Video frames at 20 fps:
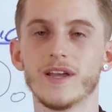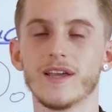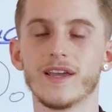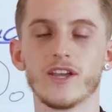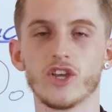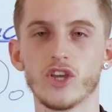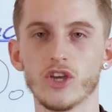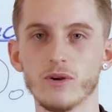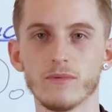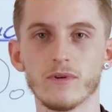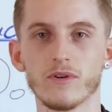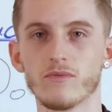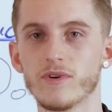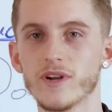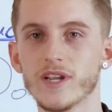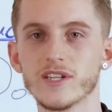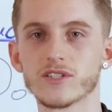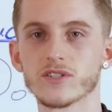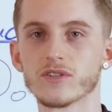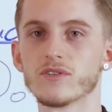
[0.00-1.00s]
human
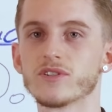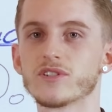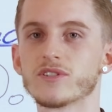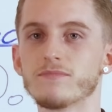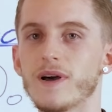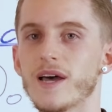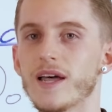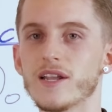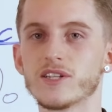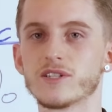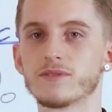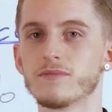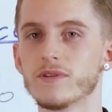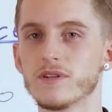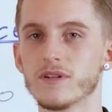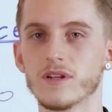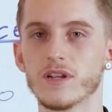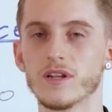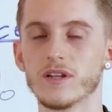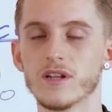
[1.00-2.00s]
resource
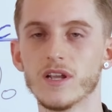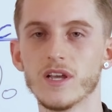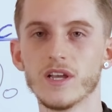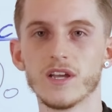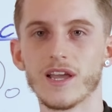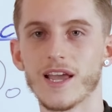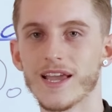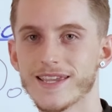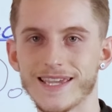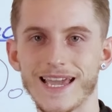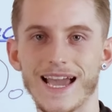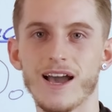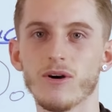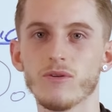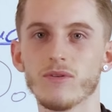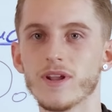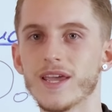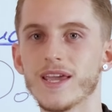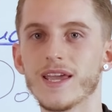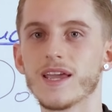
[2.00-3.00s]
management and
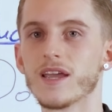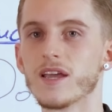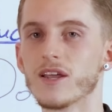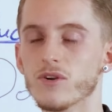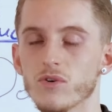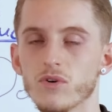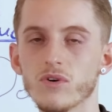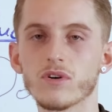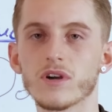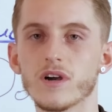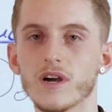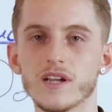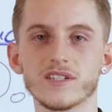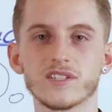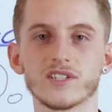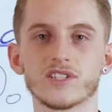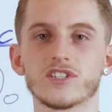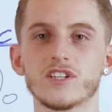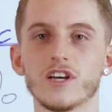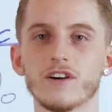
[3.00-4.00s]
accounting and all kinds
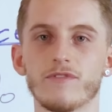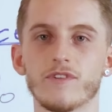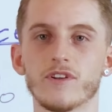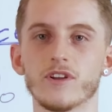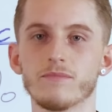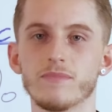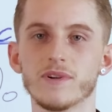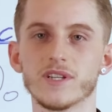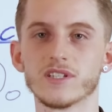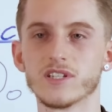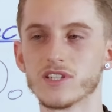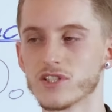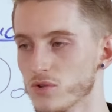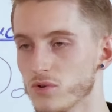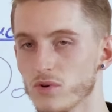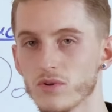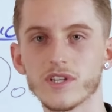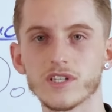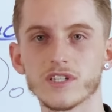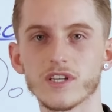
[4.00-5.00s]
of stuff in your business.
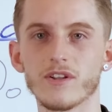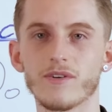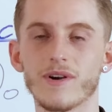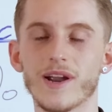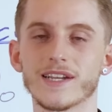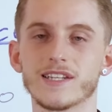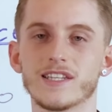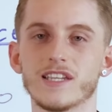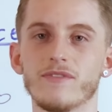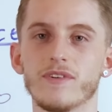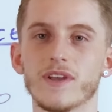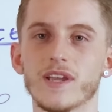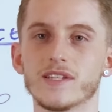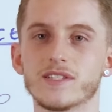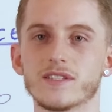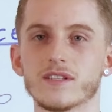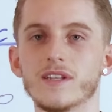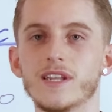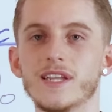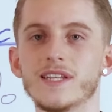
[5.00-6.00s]
All these other
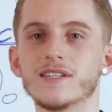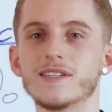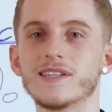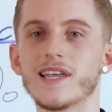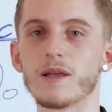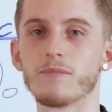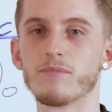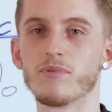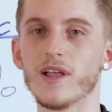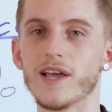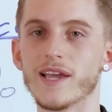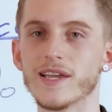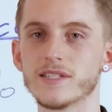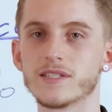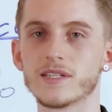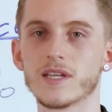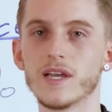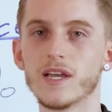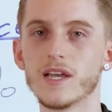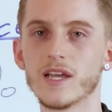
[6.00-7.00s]
activities that need to take
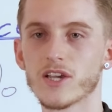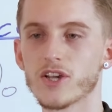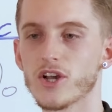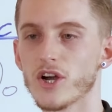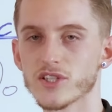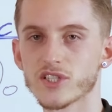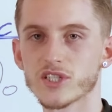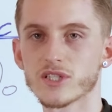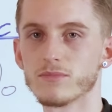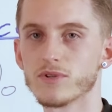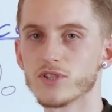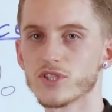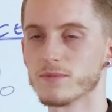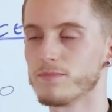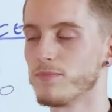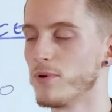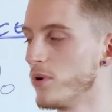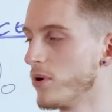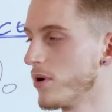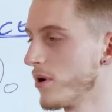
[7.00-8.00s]
place, customer
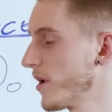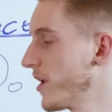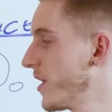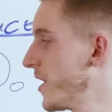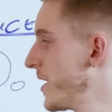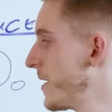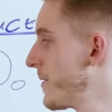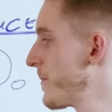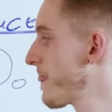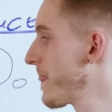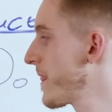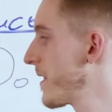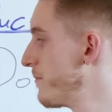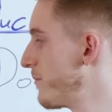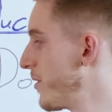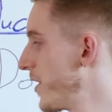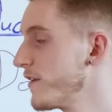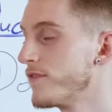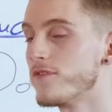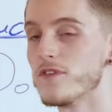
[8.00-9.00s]
support.
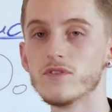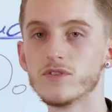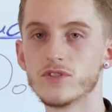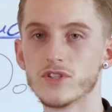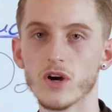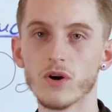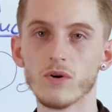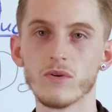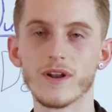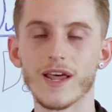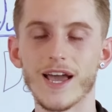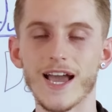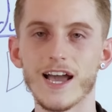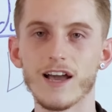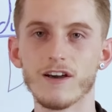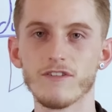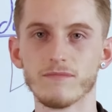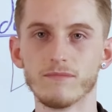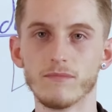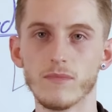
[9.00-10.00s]
But if you don't
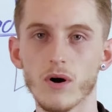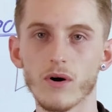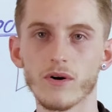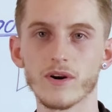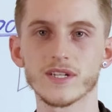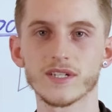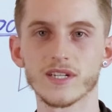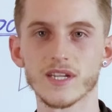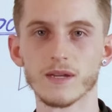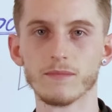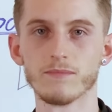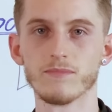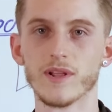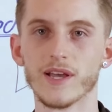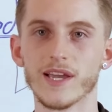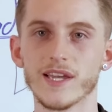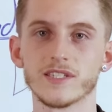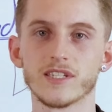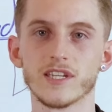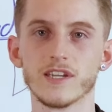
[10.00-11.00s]
have marketing in
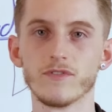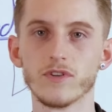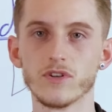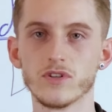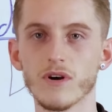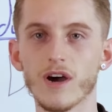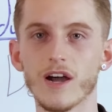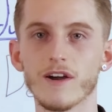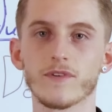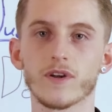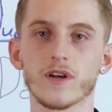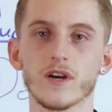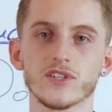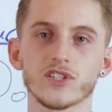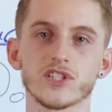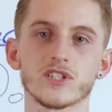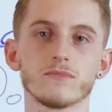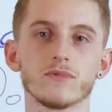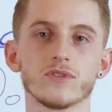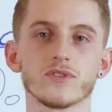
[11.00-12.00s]
place, if you don't have
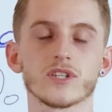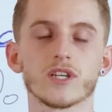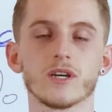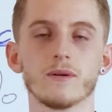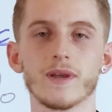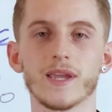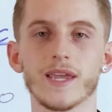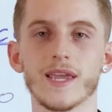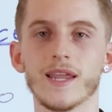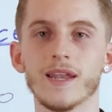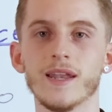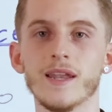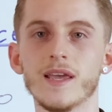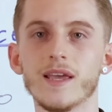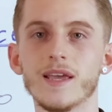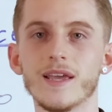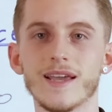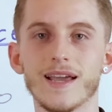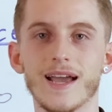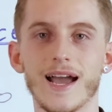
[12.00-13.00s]
customers coming in
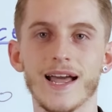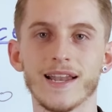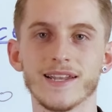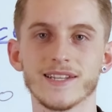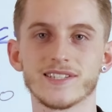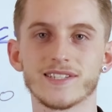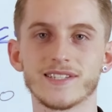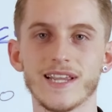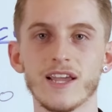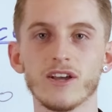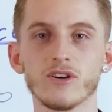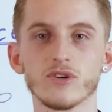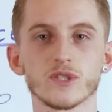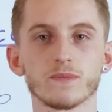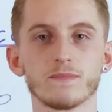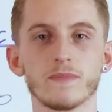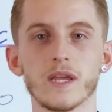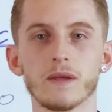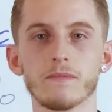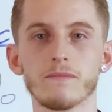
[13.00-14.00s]
and sales
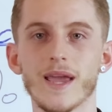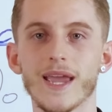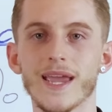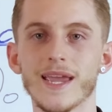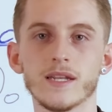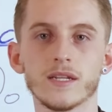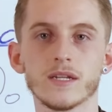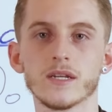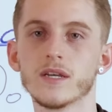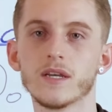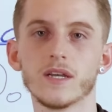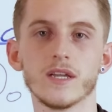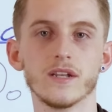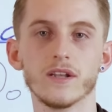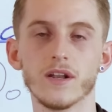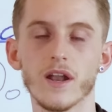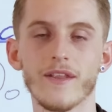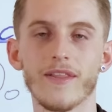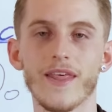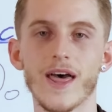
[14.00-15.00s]
being made,
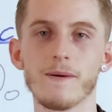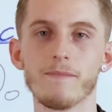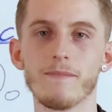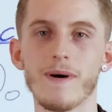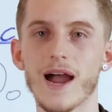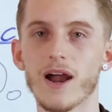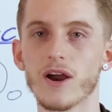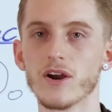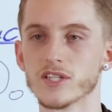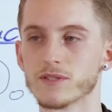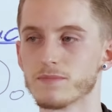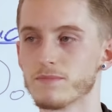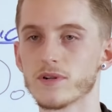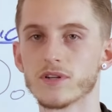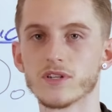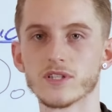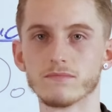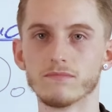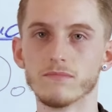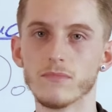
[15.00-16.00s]
none of that matters
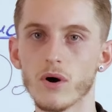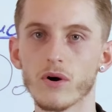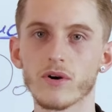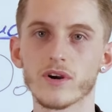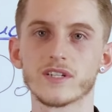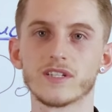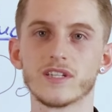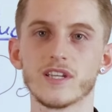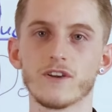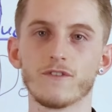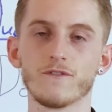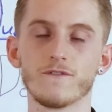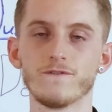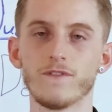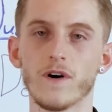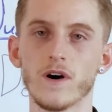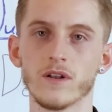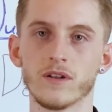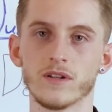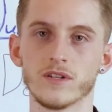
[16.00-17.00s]
because marketing
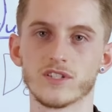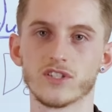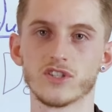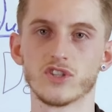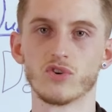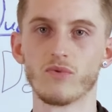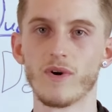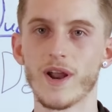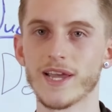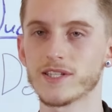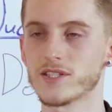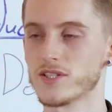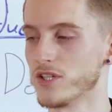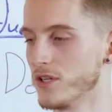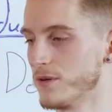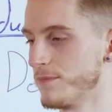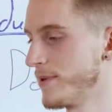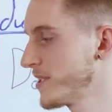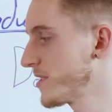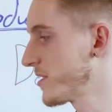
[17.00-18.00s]
funds the rest of
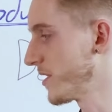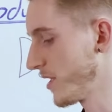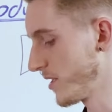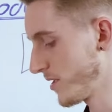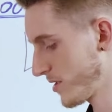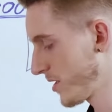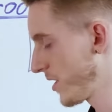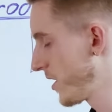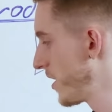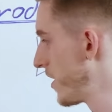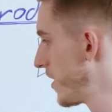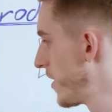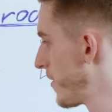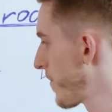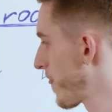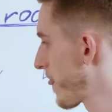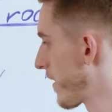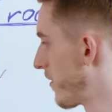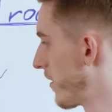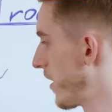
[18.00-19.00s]
your business.
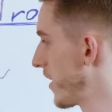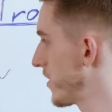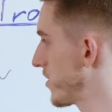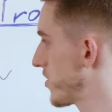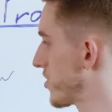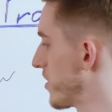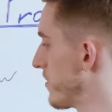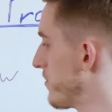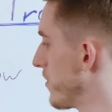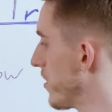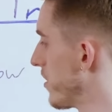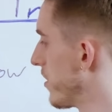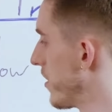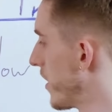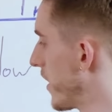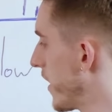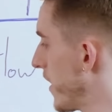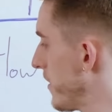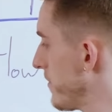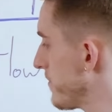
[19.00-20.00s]
Right?
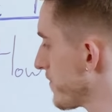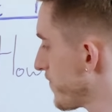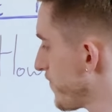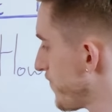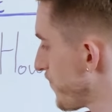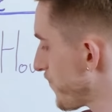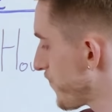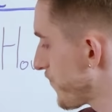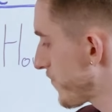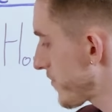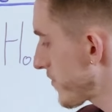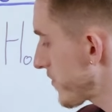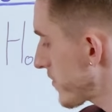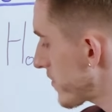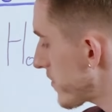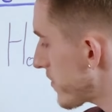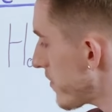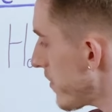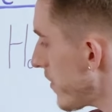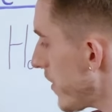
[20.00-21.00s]
Similarly,
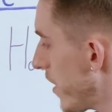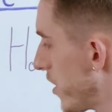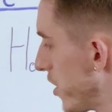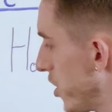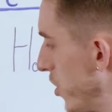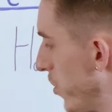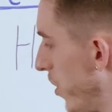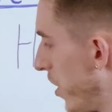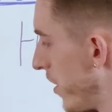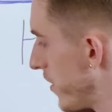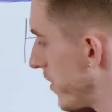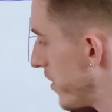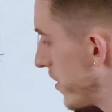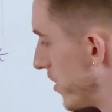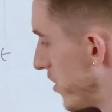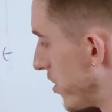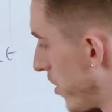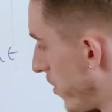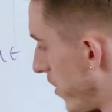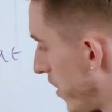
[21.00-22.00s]
you don't